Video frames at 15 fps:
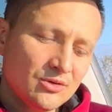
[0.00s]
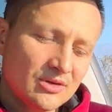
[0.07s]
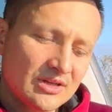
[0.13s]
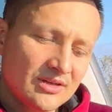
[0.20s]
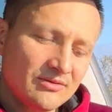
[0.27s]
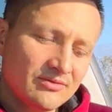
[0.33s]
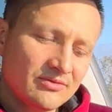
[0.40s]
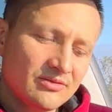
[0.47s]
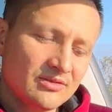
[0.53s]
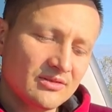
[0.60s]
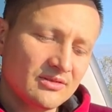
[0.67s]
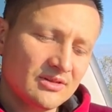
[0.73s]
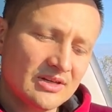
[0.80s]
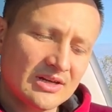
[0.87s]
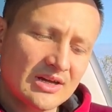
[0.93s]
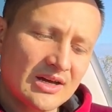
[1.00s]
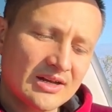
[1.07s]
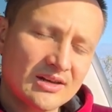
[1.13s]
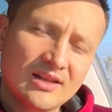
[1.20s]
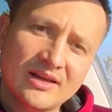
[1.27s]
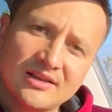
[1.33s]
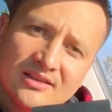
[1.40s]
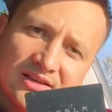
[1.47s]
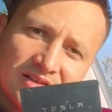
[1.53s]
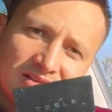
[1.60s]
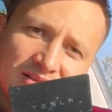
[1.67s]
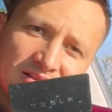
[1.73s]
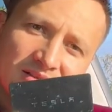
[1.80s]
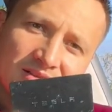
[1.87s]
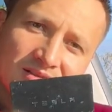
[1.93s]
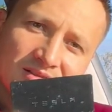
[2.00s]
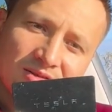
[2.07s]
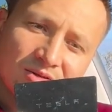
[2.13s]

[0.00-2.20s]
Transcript: you have a card like this.